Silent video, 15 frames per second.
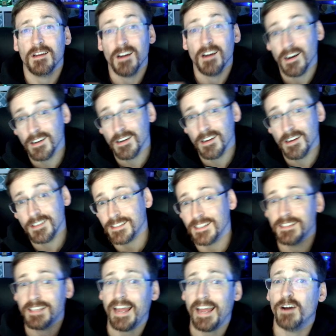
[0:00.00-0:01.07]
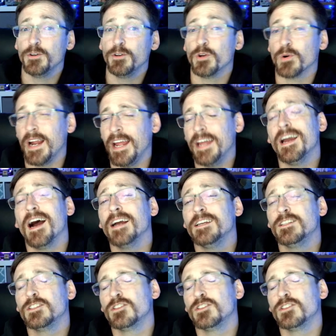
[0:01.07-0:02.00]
Context is how your AI